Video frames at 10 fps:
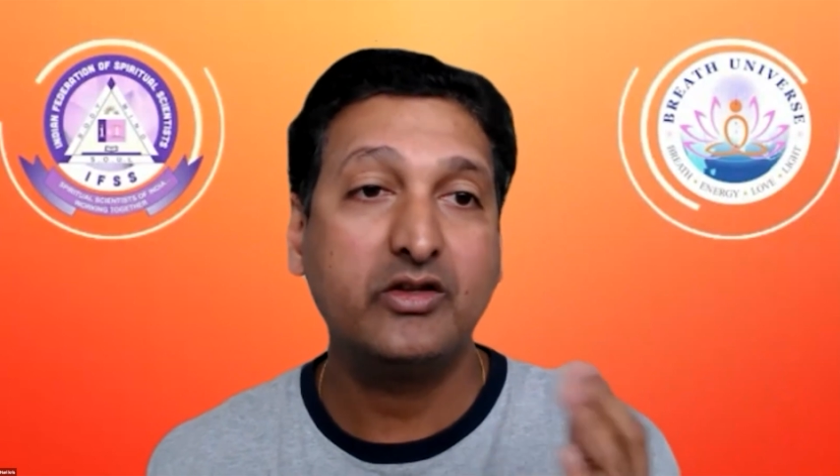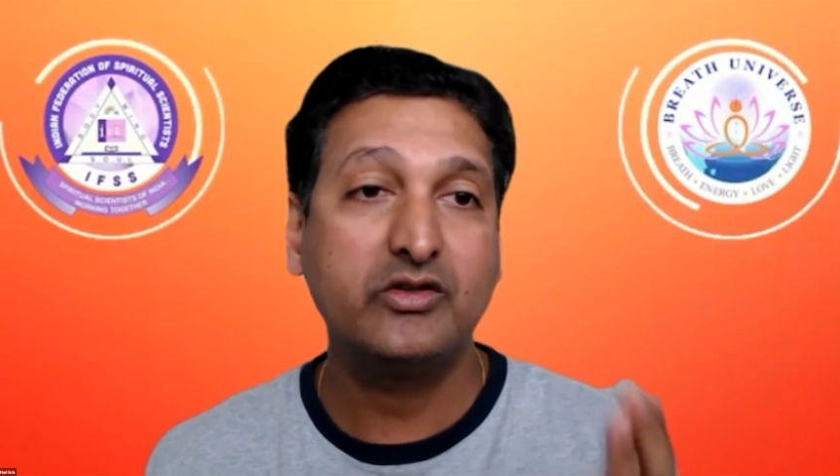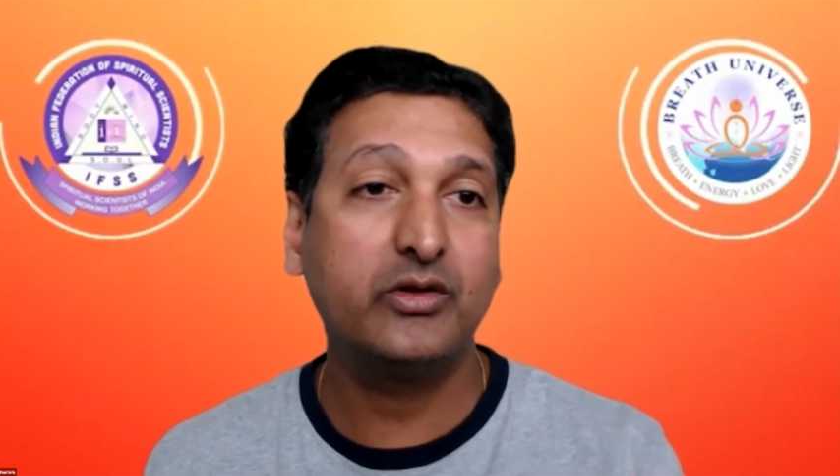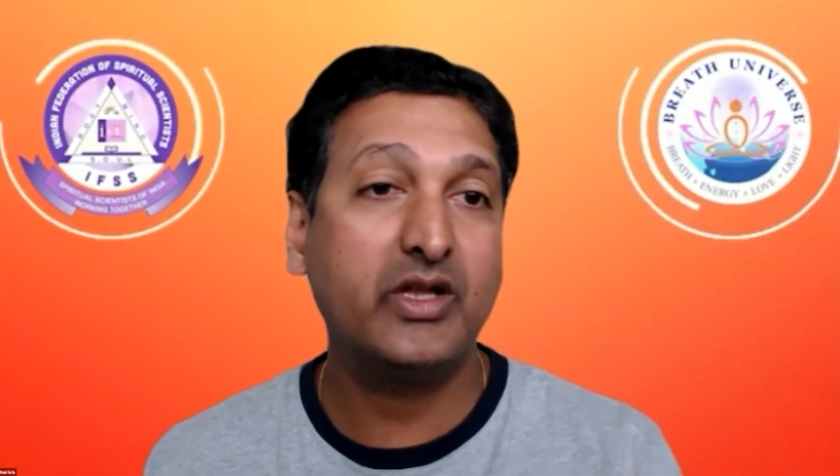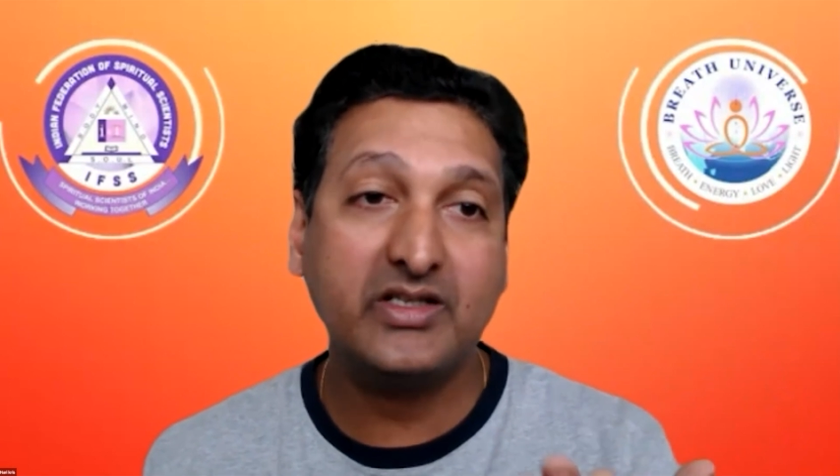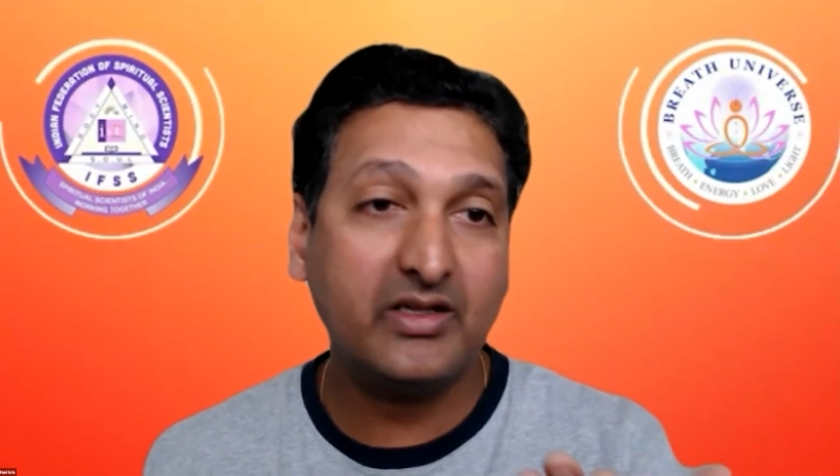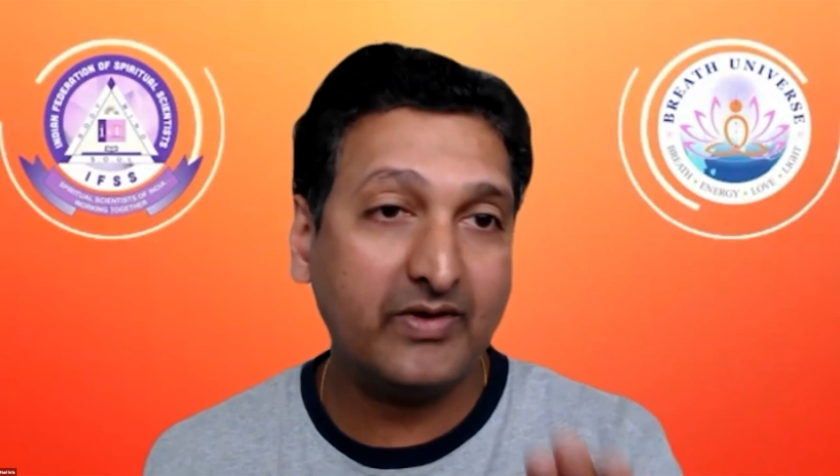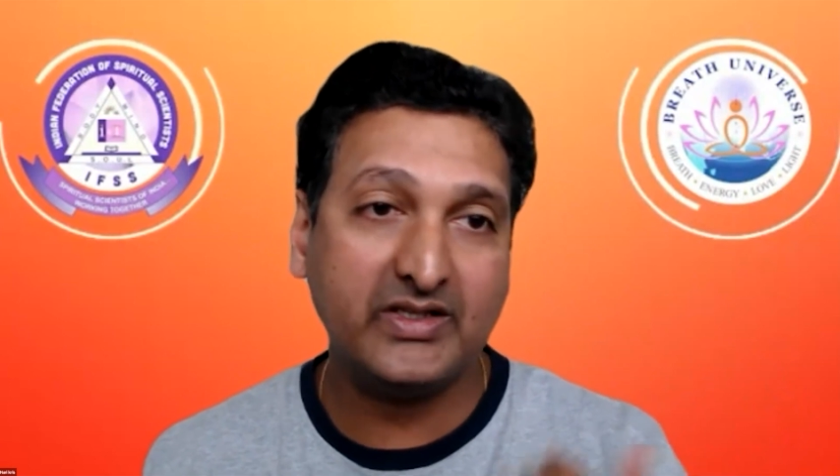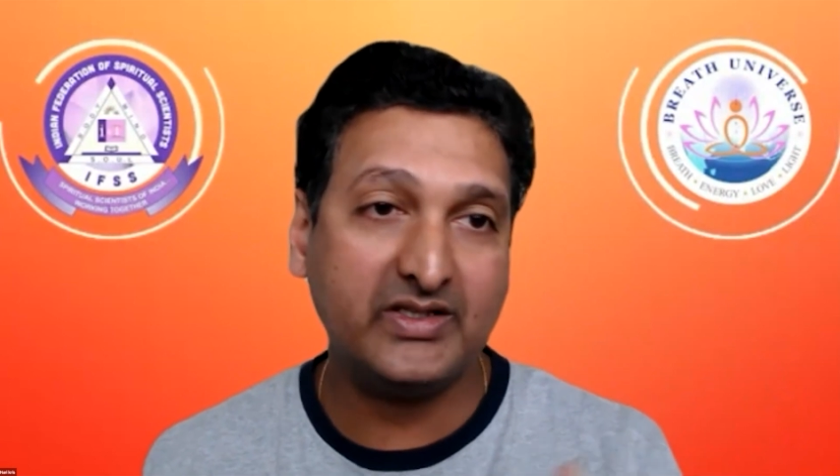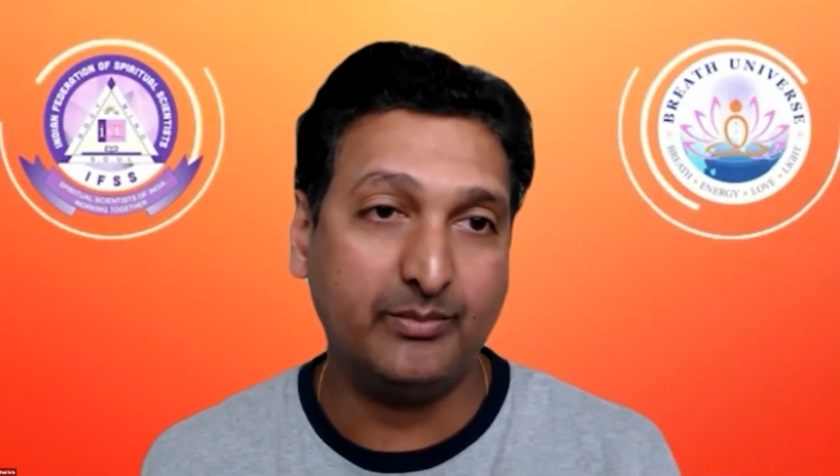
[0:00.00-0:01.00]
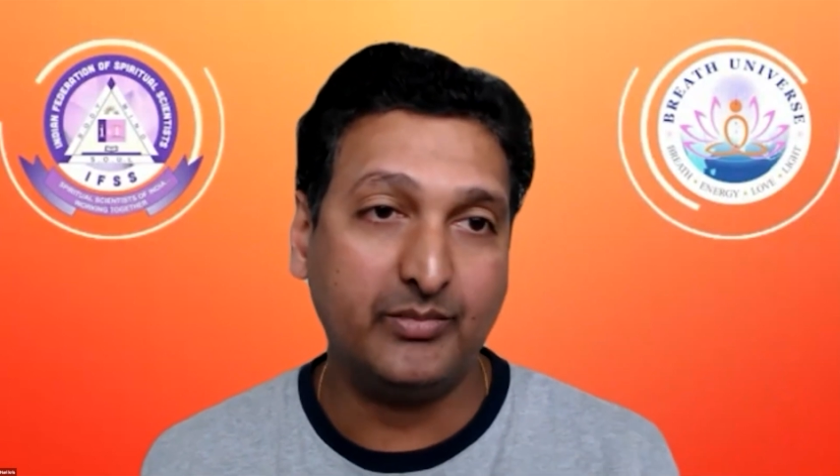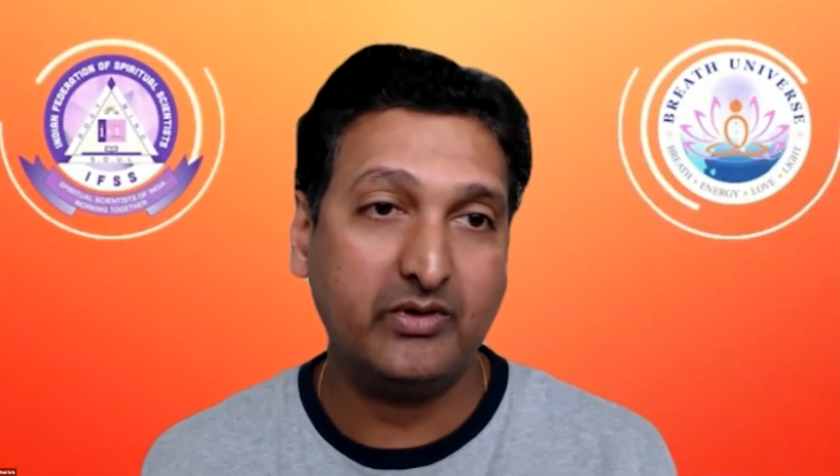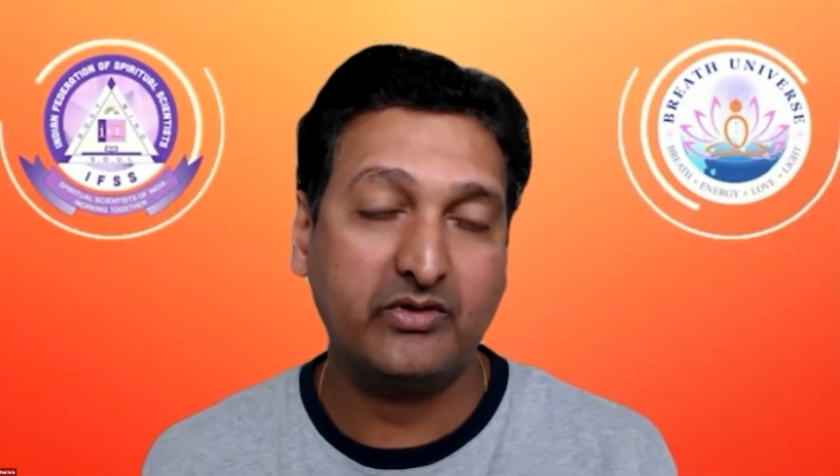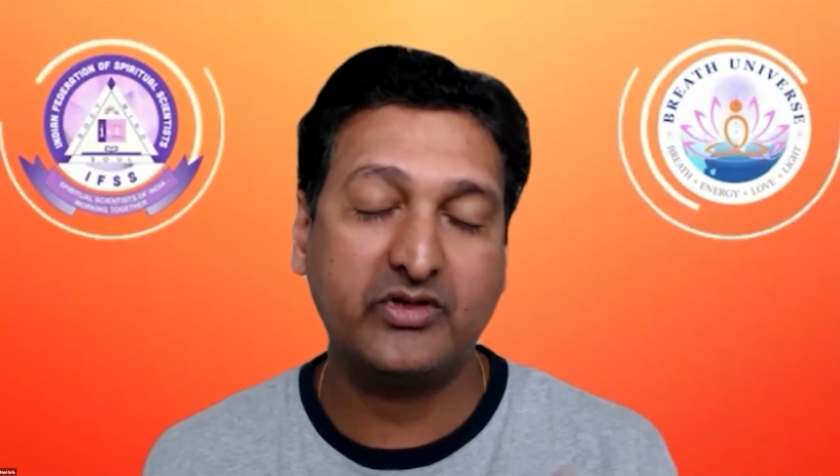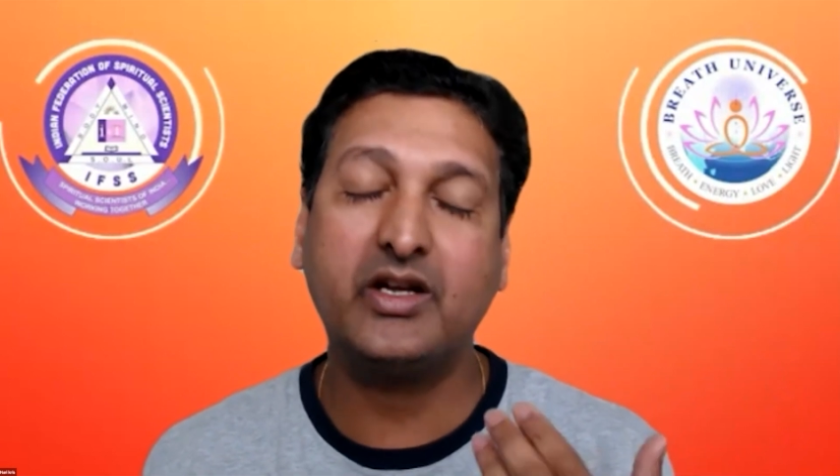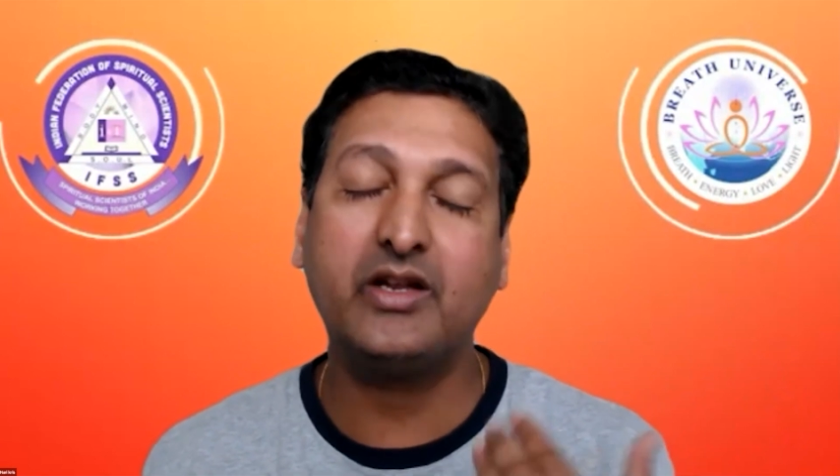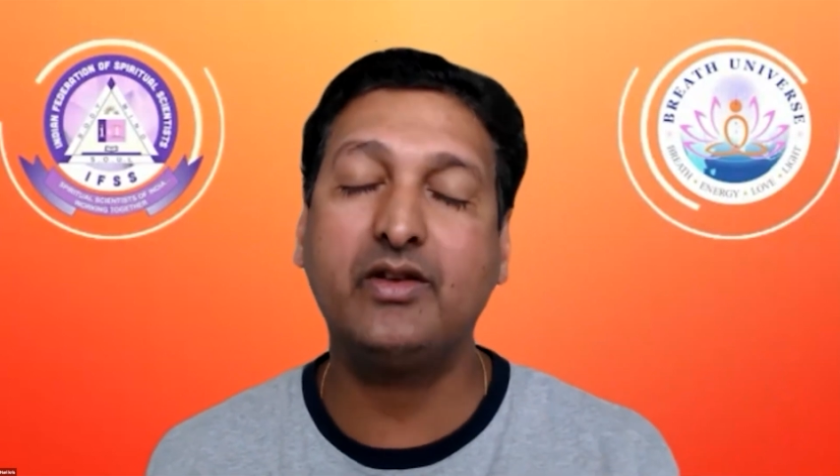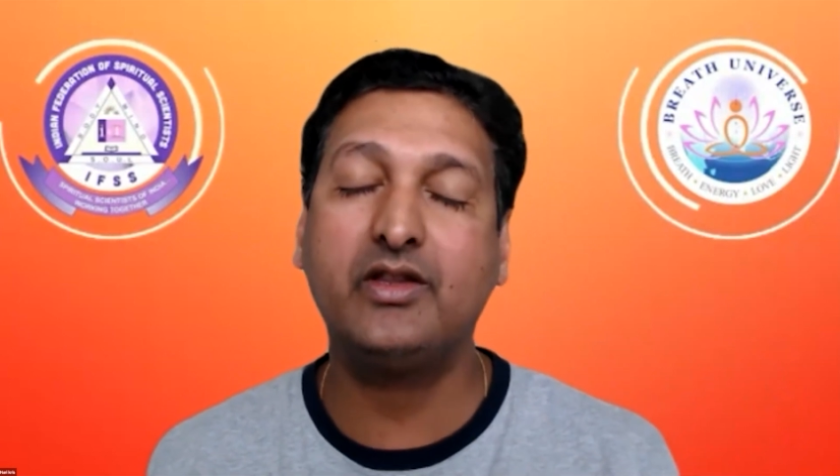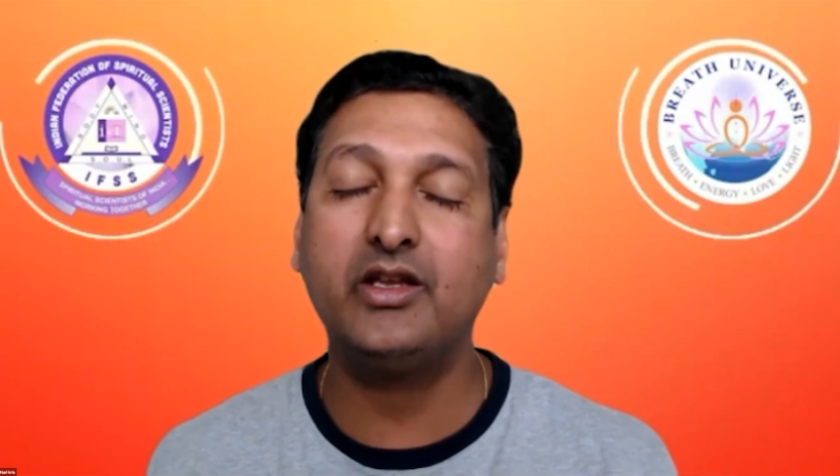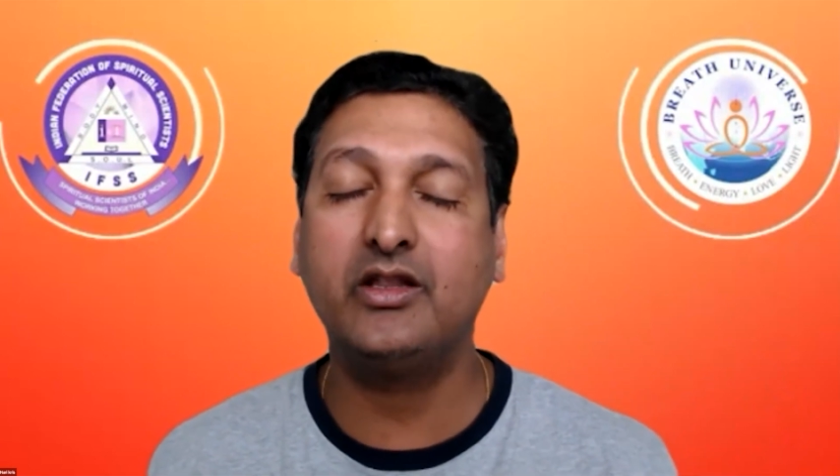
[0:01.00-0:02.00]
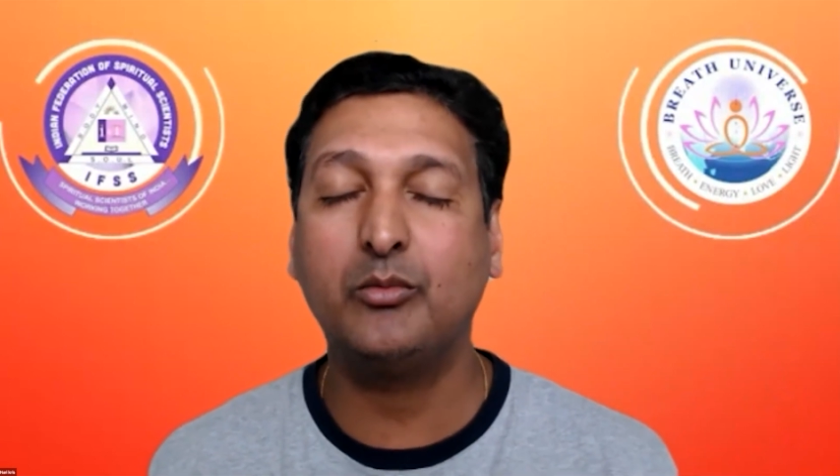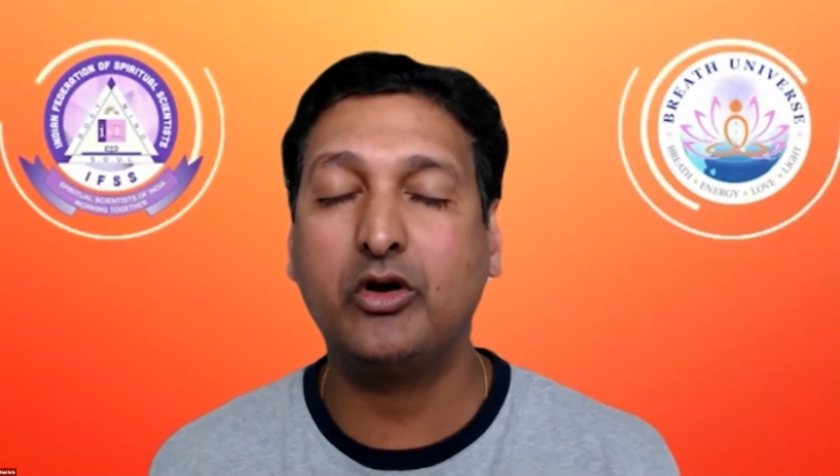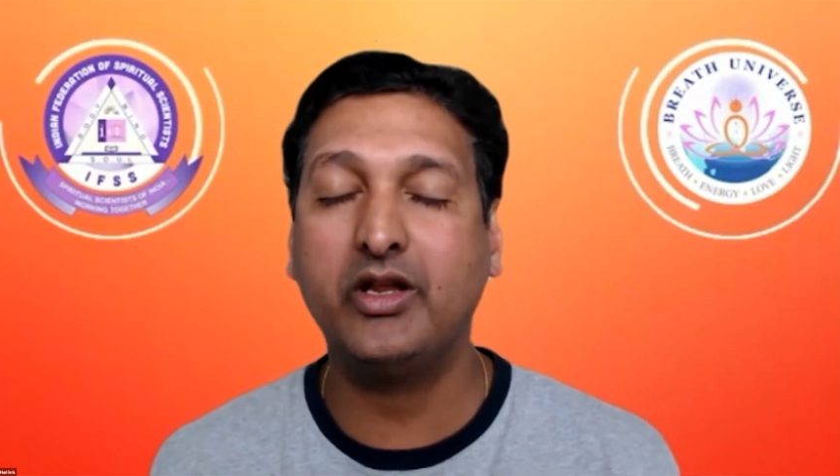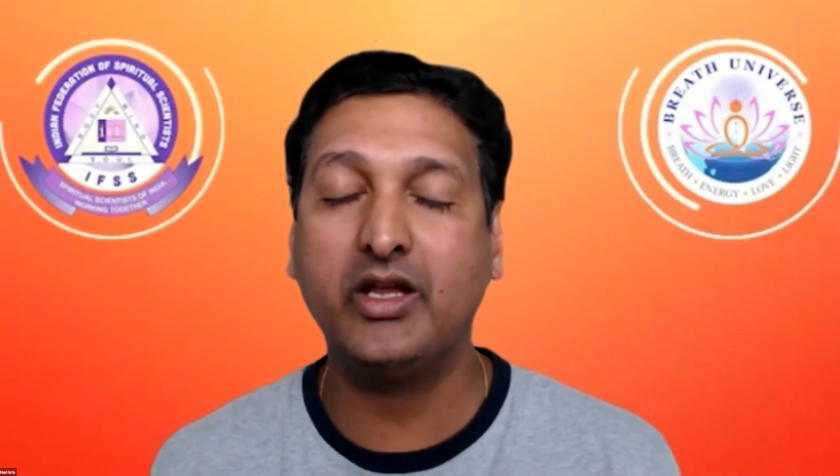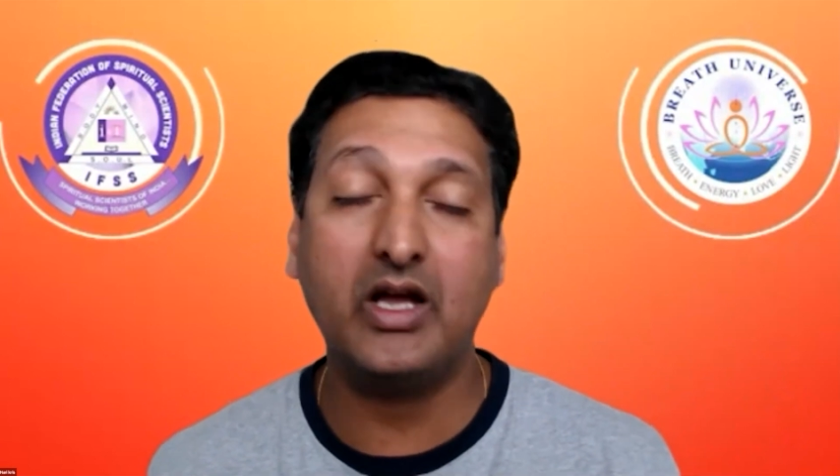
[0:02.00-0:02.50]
So that's the first step. Shut everything in the body,